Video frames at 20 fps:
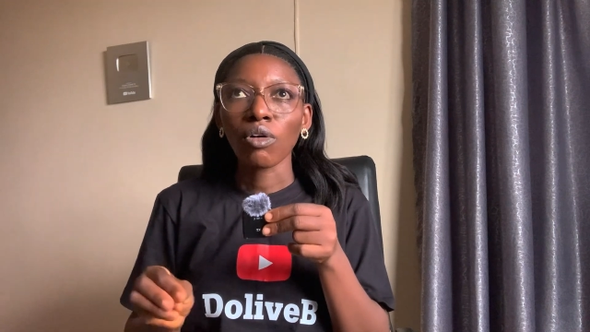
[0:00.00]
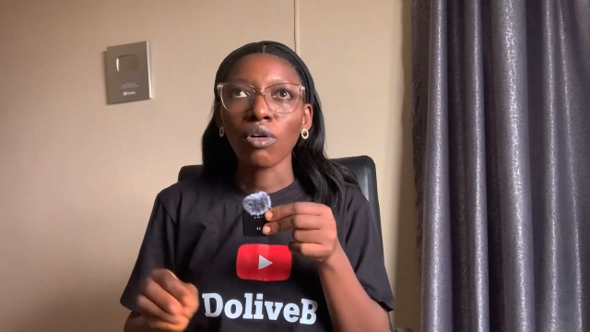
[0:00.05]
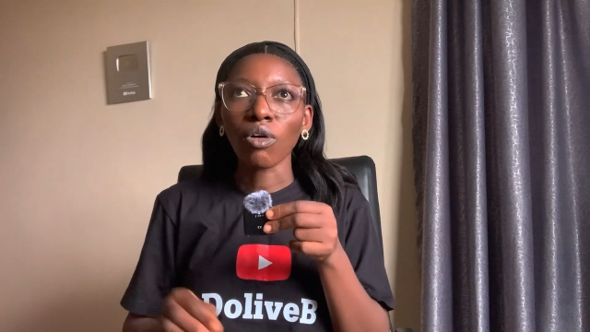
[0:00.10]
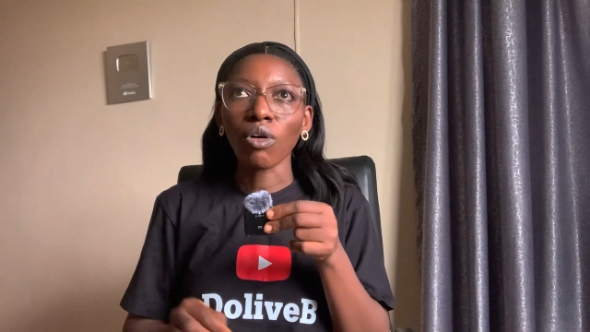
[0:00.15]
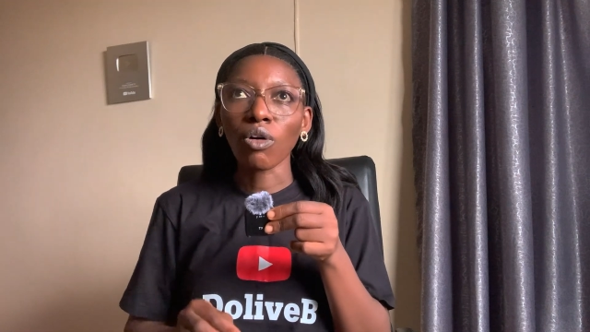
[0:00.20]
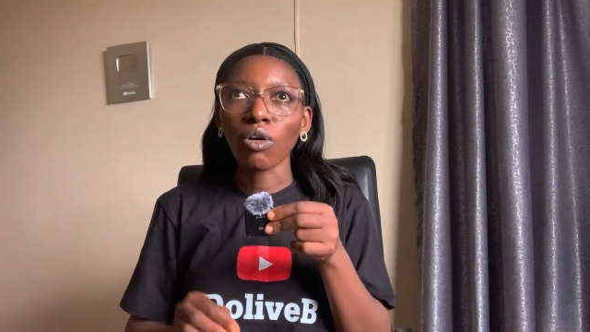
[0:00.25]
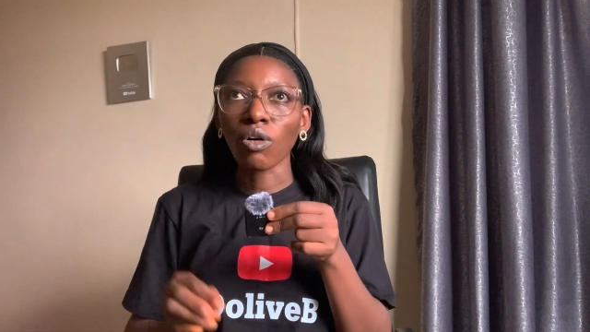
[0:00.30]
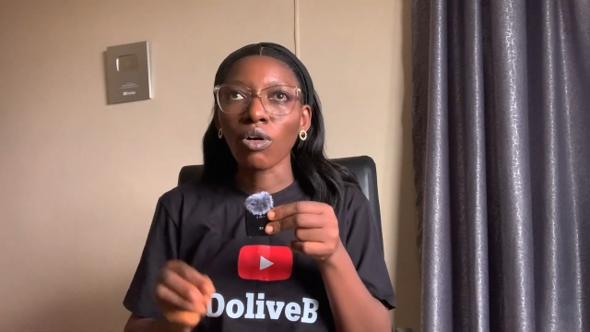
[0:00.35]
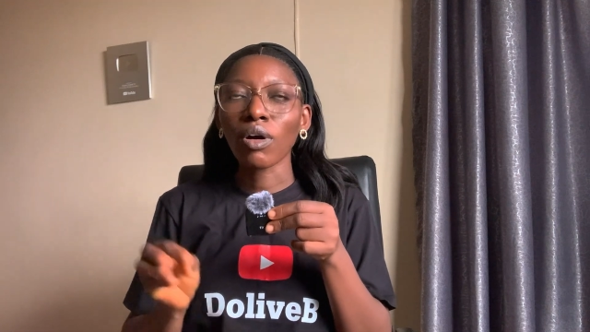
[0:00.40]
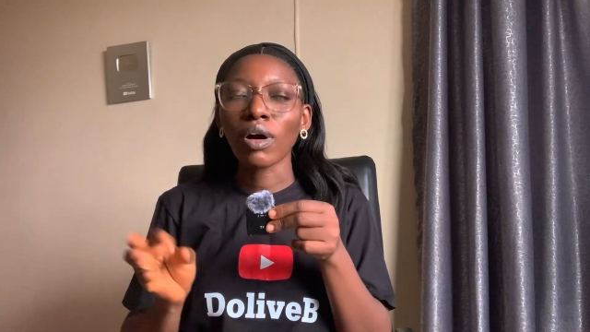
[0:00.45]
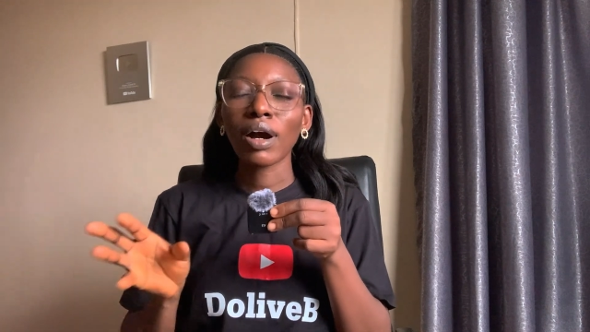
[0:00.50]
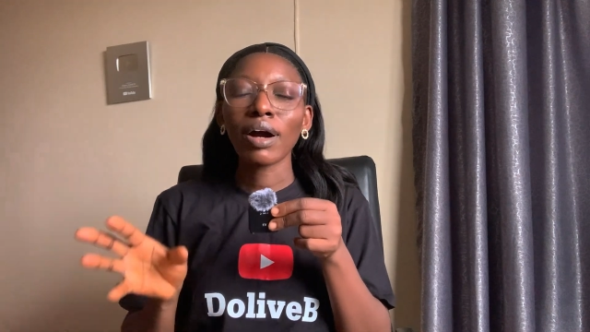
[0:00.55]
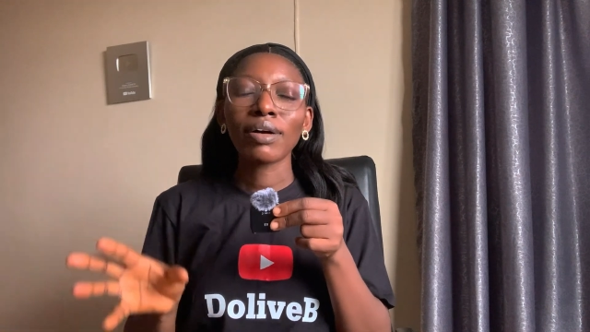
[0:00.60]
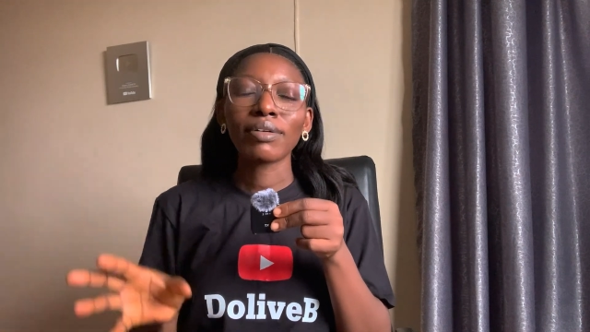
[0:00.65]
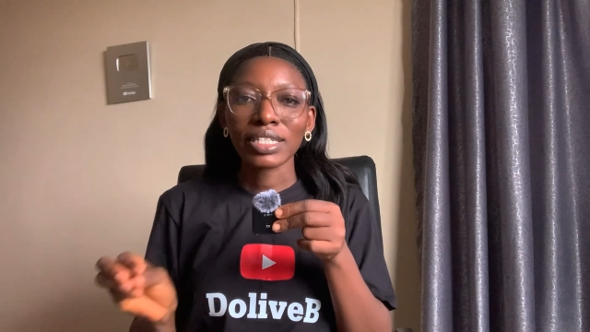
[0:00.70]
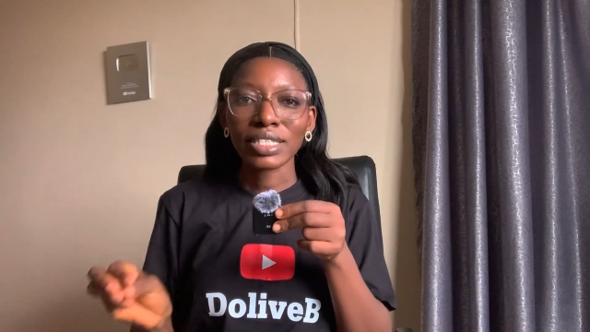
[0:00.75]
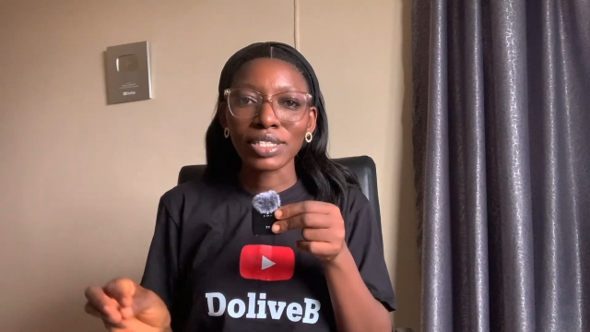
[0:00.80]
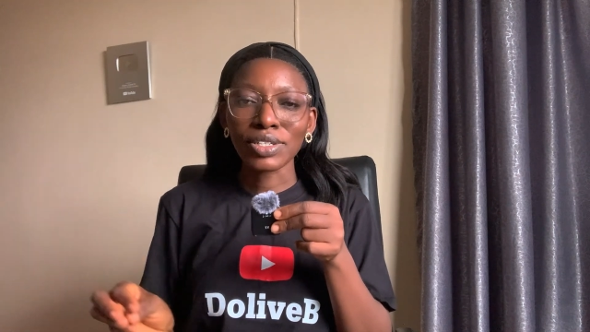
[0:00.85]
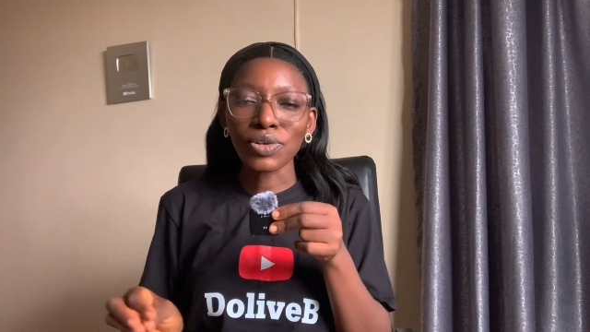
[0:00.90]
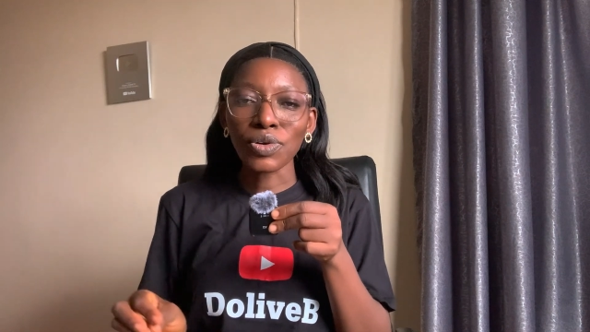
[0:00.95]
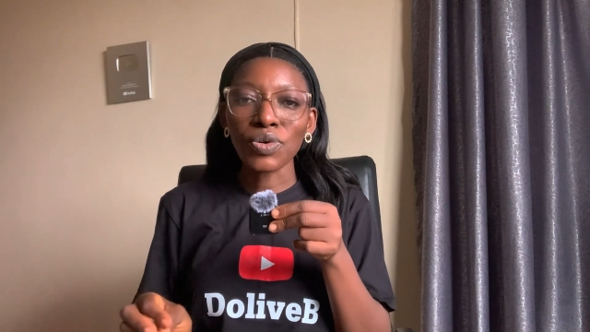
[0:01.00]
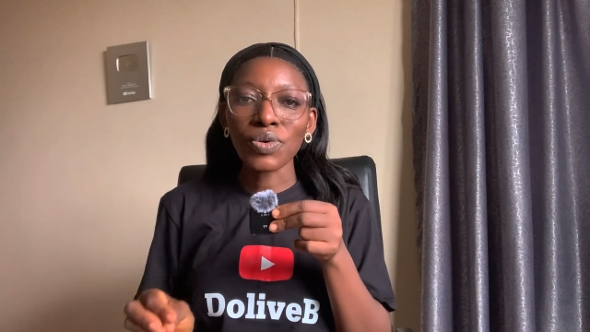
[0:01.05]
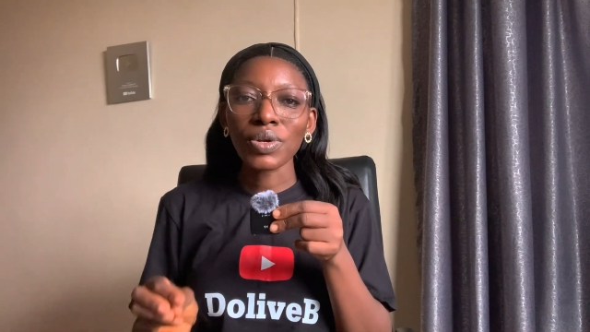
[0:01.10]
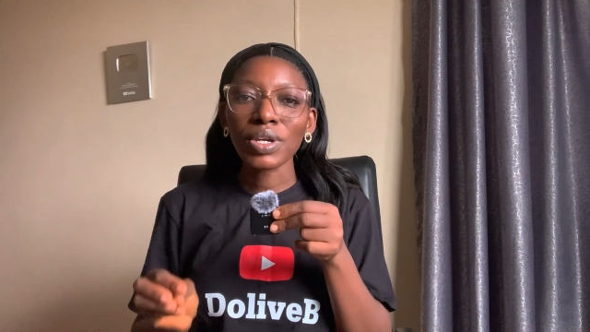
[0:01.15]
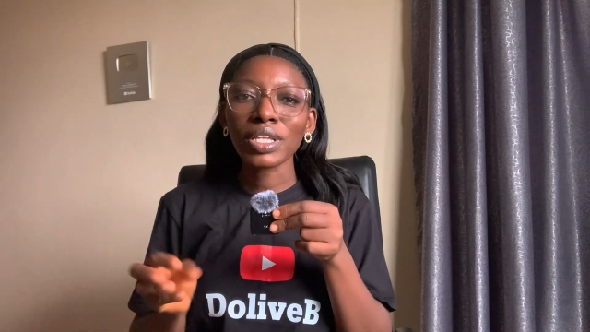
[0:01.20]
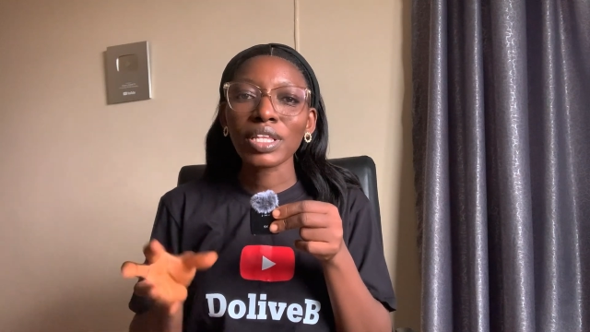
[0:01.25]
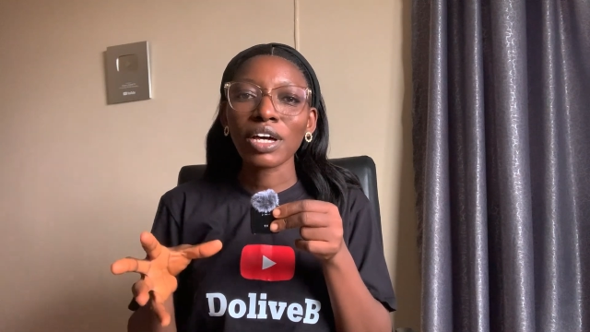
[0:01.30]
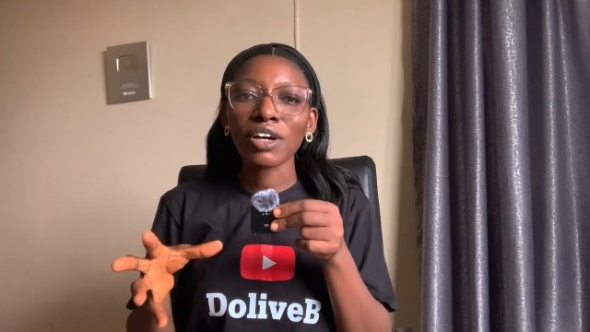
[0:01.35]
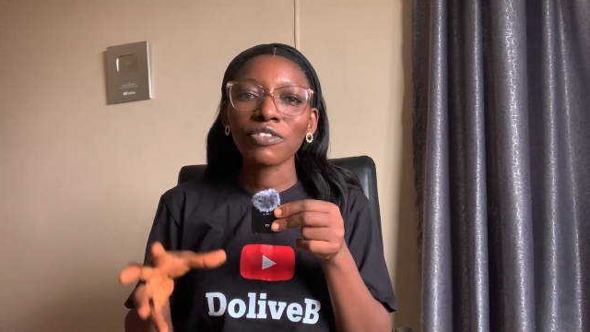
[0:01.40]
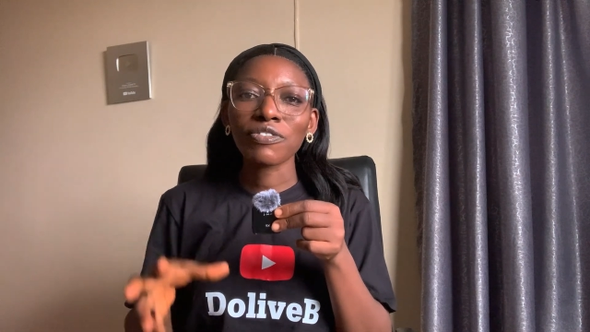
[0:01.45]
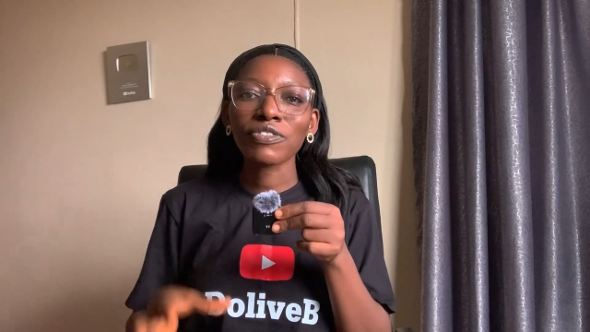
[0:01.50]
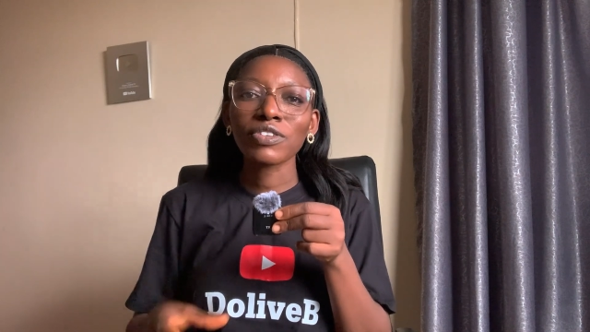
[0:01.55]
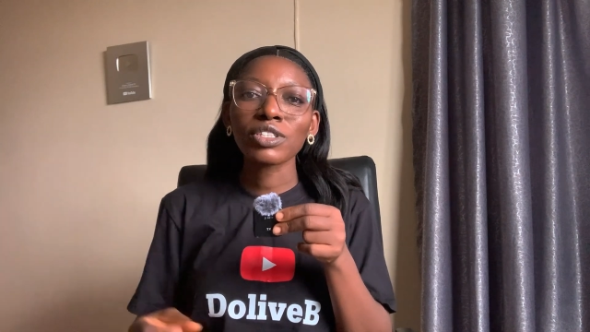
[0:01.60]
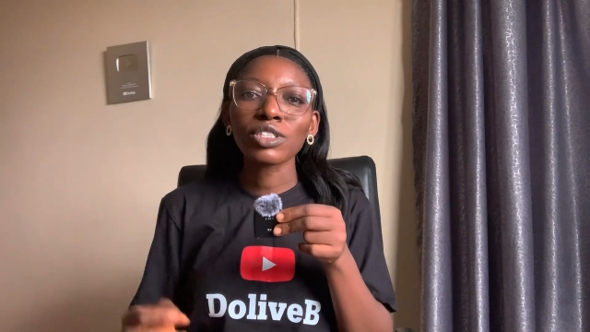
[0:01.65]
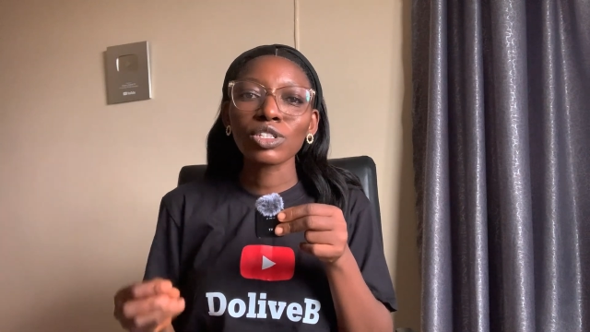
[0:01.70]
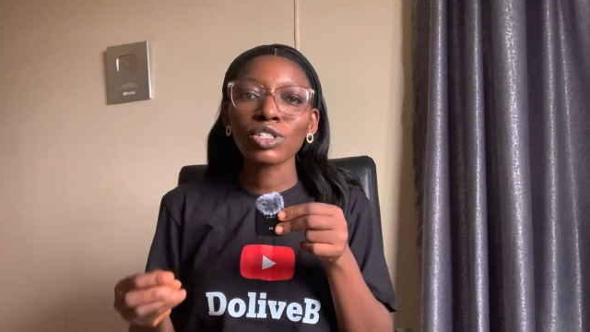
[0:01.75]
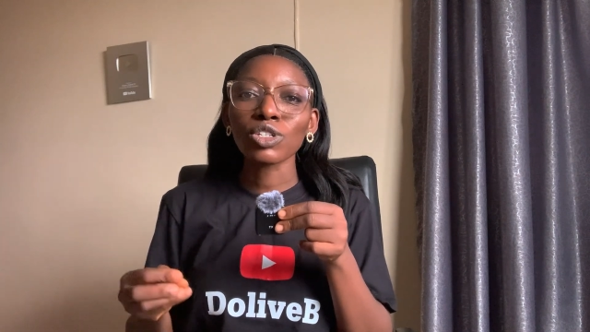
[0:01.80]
or category that fit